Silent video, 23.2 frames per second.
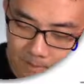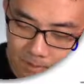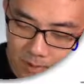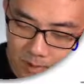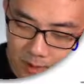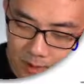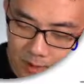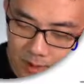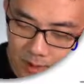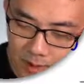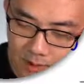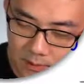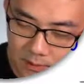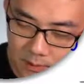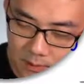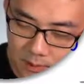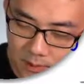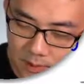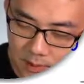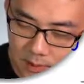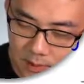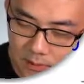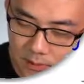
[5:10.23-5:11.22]
Okay,
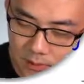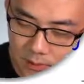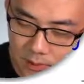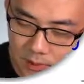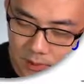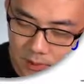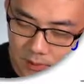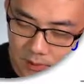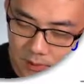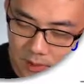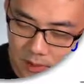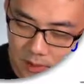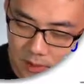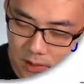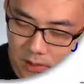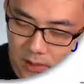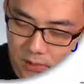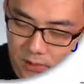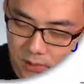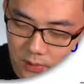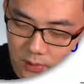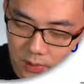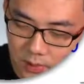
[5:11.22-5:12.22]
this will just be e,
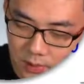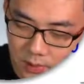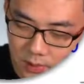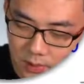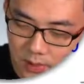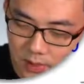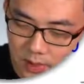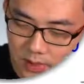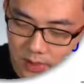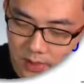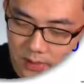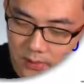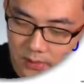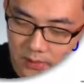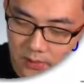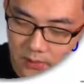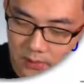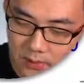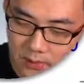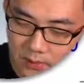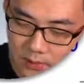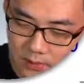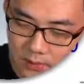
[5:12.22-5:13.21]
so this is x
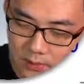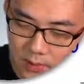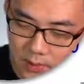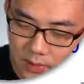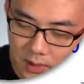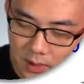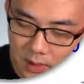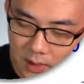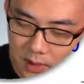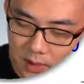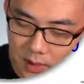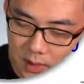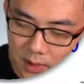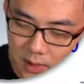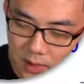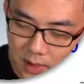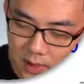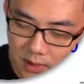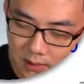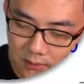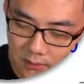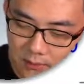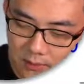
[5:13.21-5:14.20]
equals to
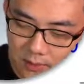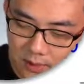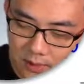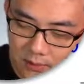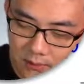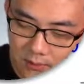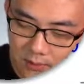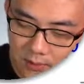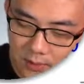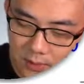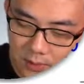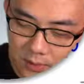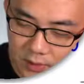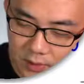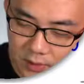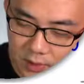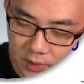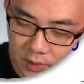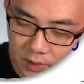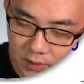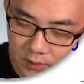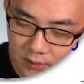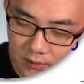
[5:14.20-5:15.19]
f inverse
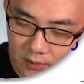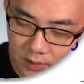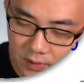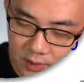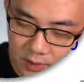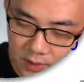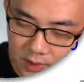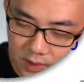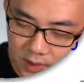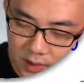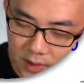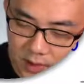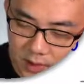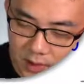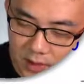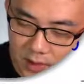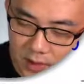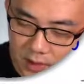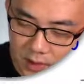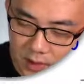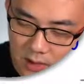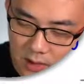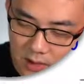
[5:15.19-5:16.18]
g inverse e.
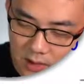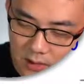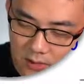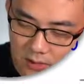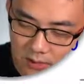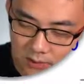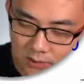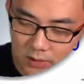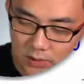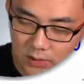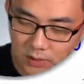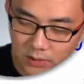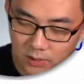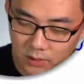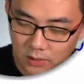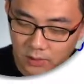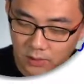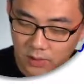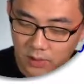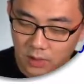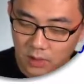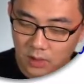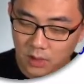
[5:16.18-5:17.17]
So I'm just going to
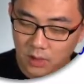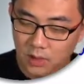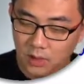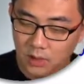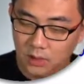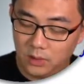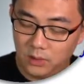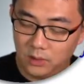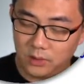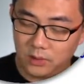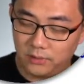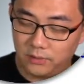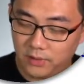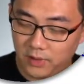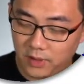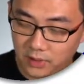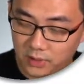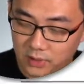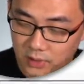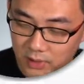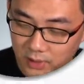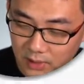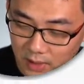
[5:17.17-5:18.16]
use a
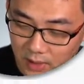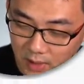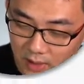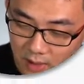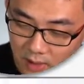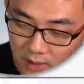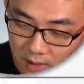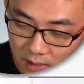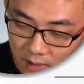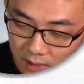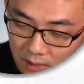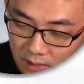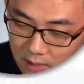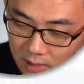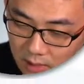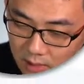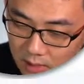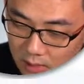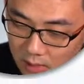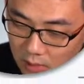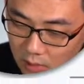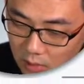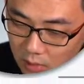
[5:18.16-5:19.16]
function there,
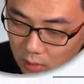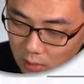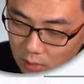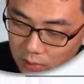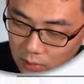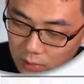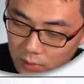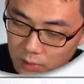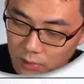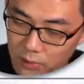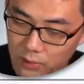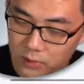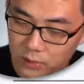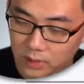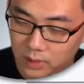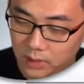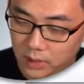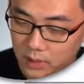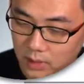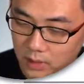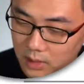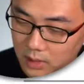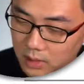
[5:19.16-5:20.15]
ln
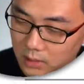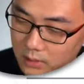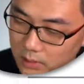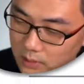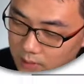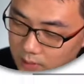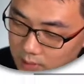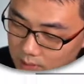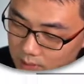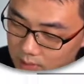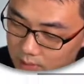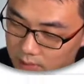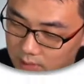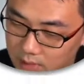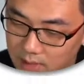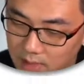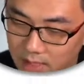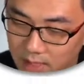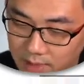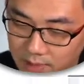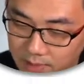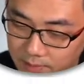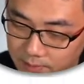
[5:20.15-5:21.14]
e, so this is
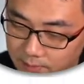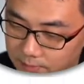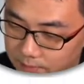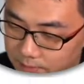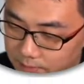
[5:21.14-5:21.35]
sine